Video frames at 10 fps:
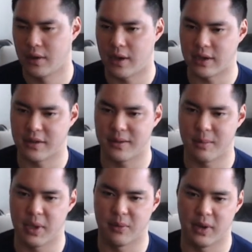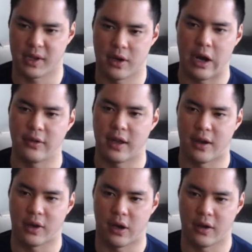And people were like, how
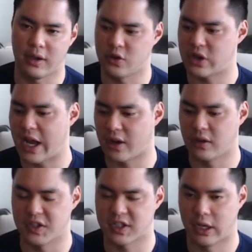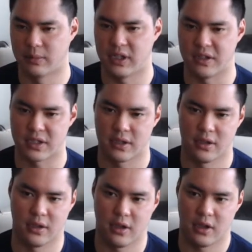can you track all these companies?
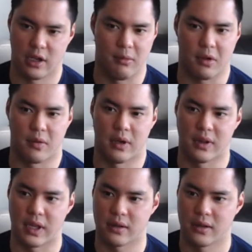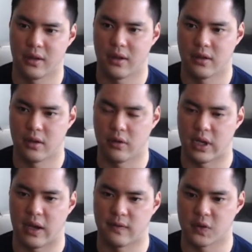I'm like, well, you
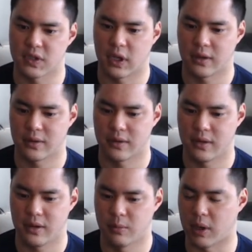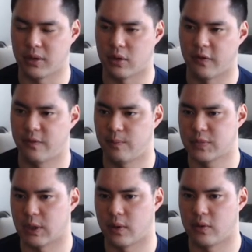have those you probably know if
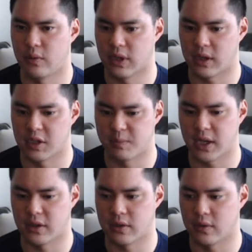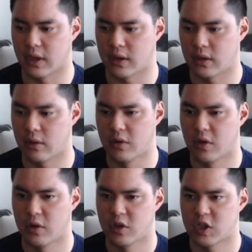someone who is big into
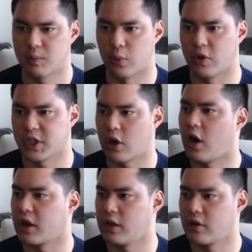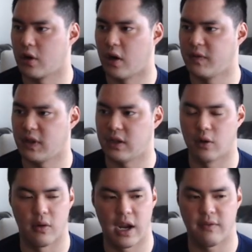sports like hockey or golf, and they
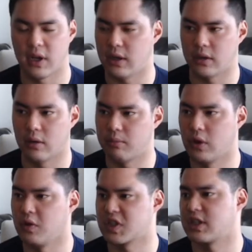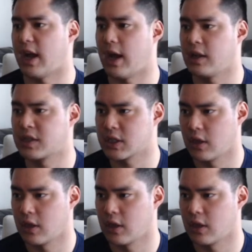know every pro stats.